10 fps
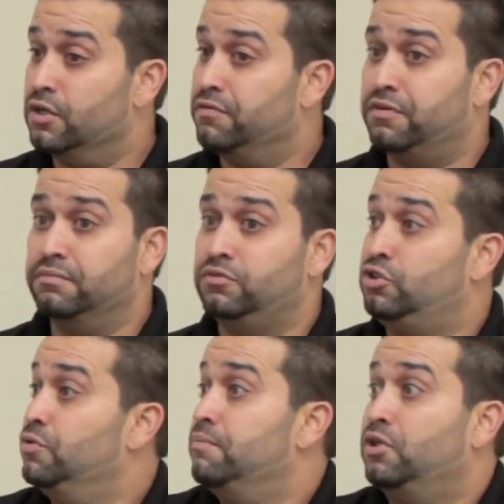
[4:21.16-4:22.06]
from
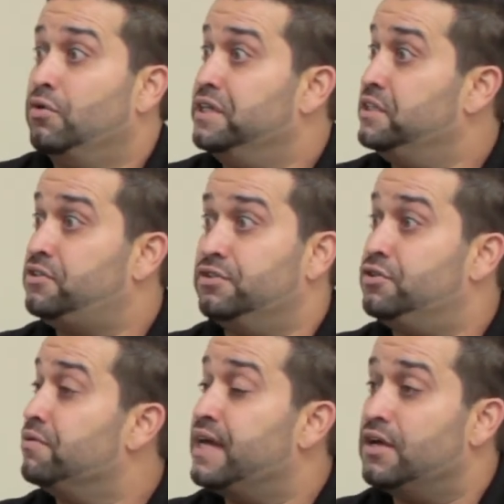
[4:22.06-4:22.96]
2 employees to
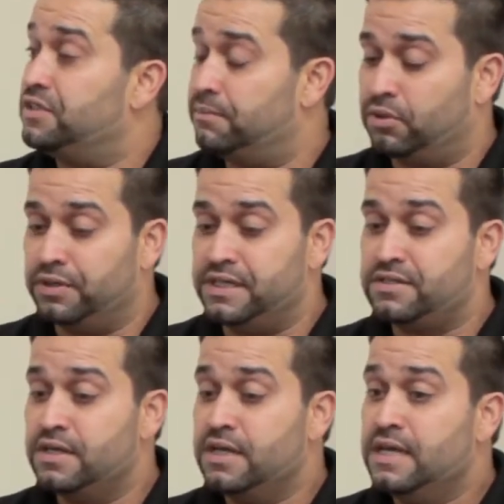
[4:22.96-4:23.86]
2,000
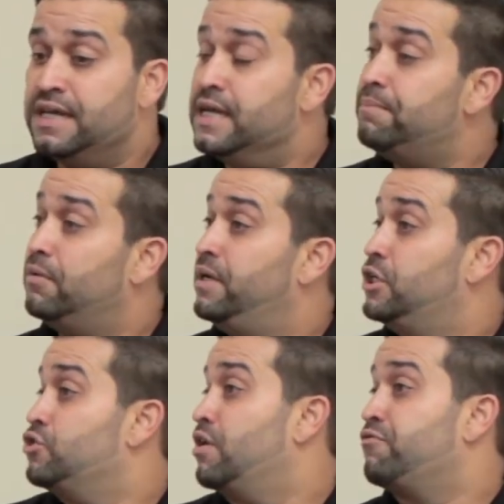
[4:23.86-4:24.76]
employees, implement
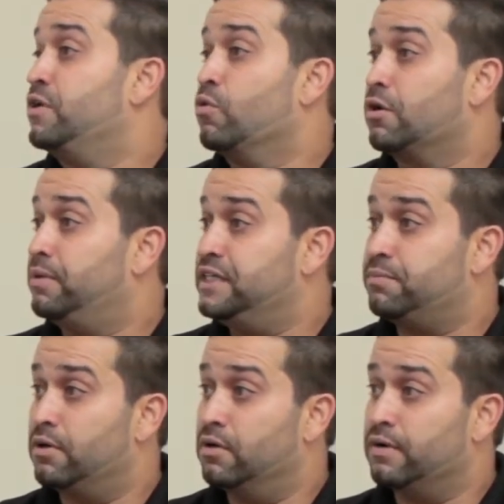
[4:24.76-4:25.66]
a drug-free workplace
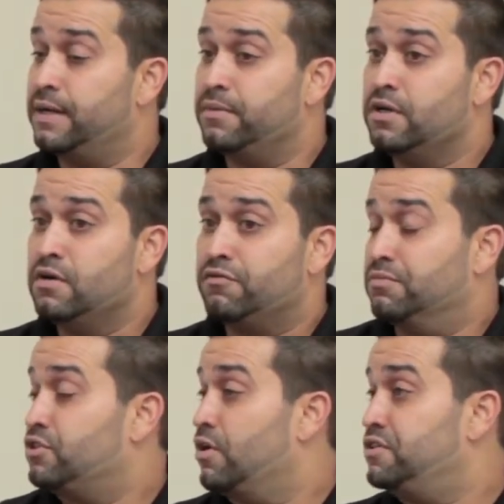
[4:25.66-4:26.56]
program
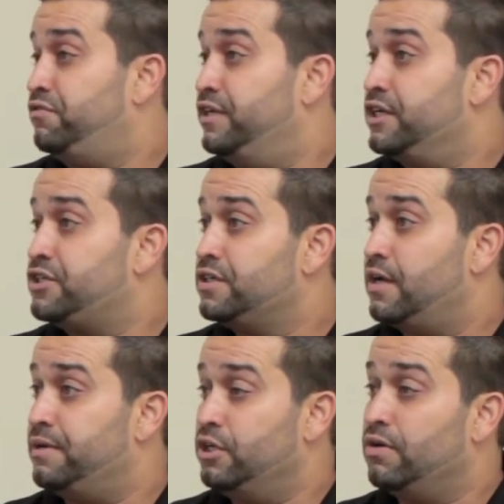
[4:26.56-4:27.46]
from start to finish.
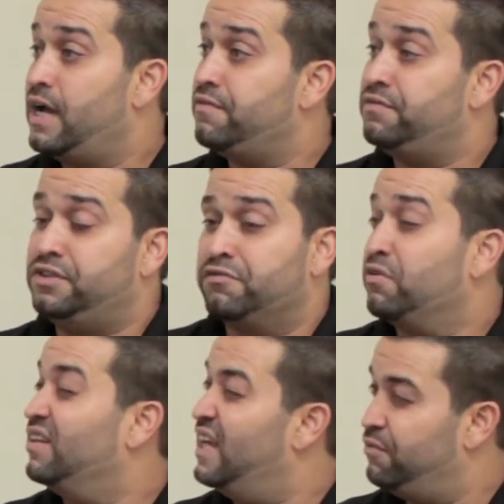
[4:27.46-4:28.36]
I mean, you'll have
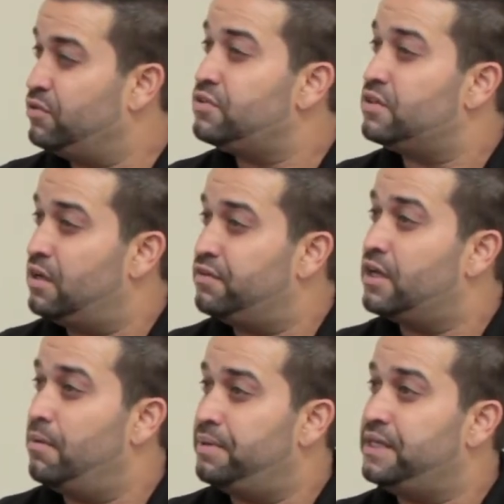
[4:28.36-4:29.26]
different levels of a
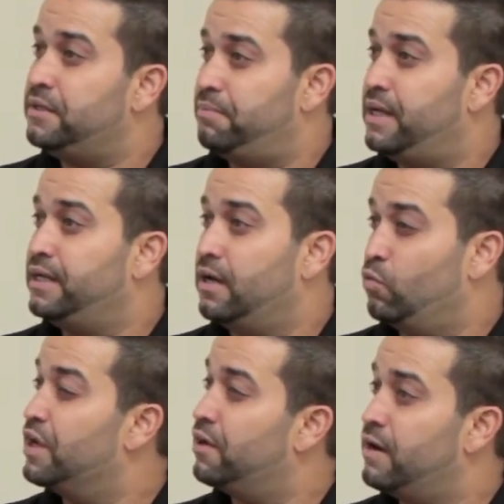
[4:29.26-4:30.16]
company depending
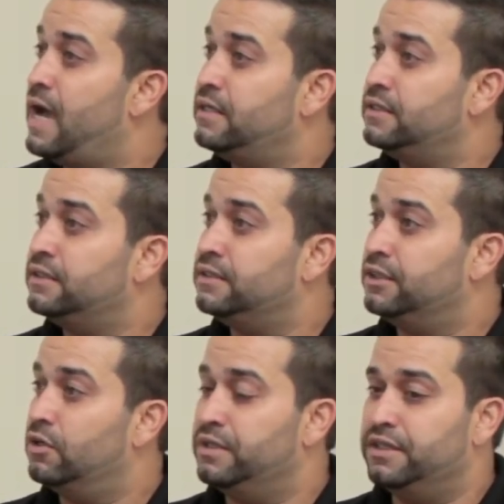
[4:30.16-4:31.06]
on where they're at,
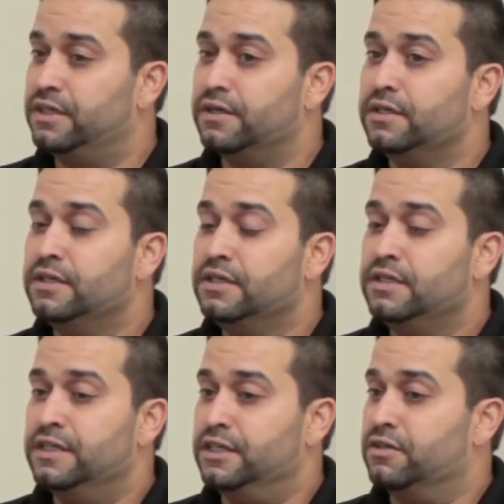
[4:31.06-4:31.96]
in their
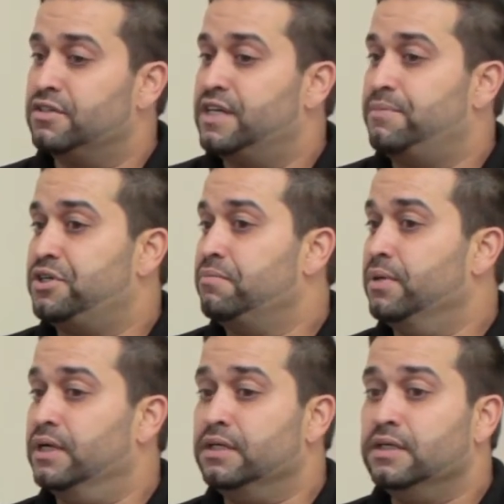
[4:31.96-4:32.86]
inception.
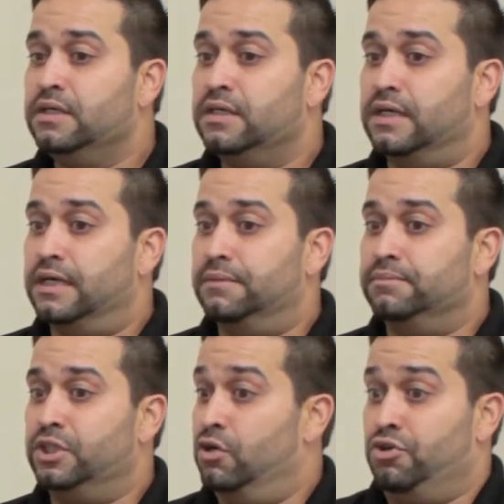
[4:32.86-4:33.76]
But
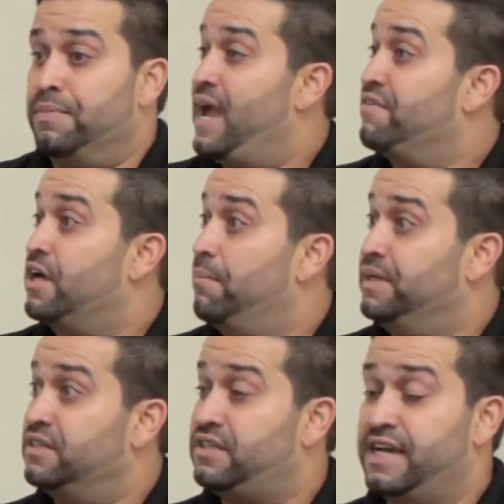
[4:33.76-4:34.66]
you may have a
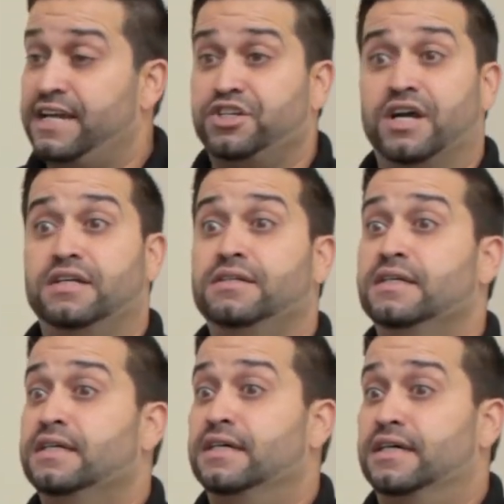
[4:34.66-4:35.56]
company that say, "Hey, John,
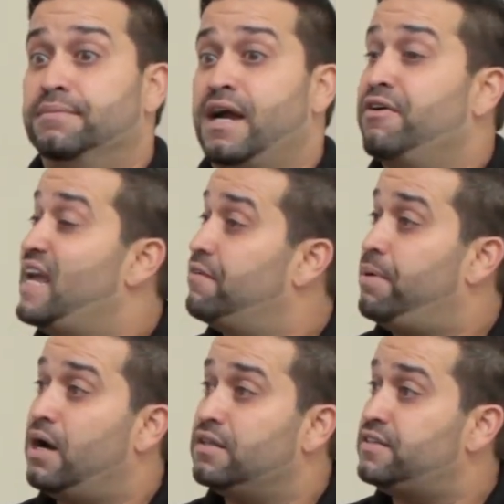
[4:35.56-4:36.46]
I already have a
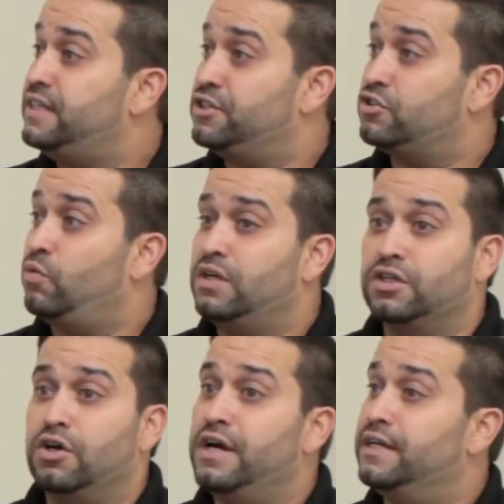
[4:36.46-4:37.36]
policy. I just want
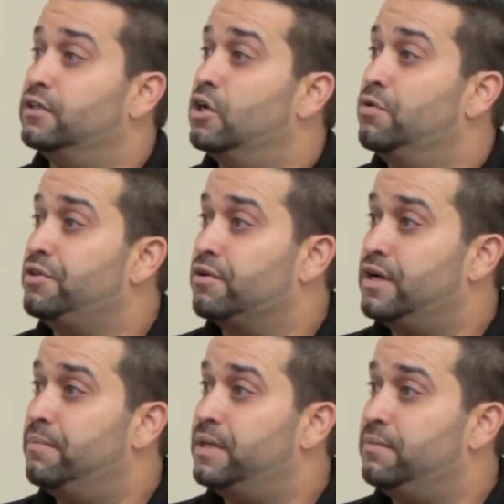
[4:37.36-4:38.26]
to go ahead and go with your
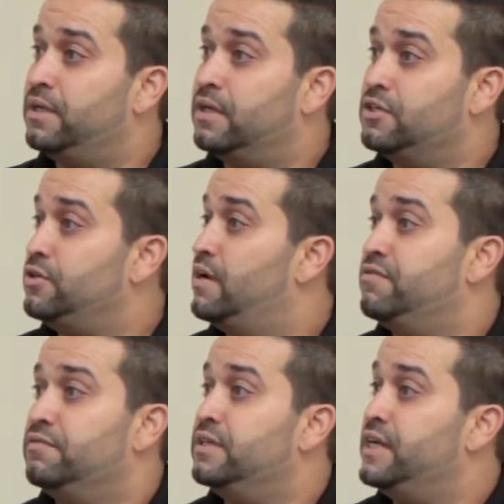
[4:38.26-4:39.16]
company because you
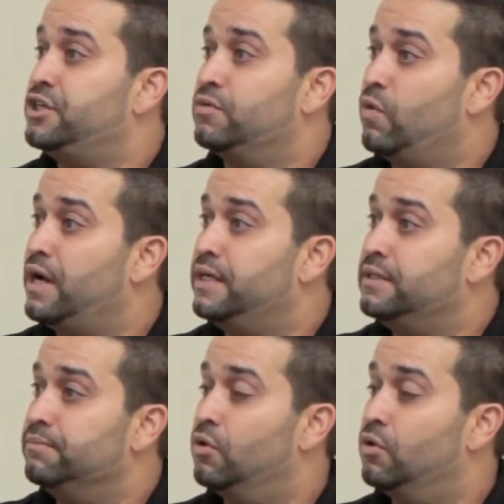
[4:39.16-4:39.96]
have nationwide."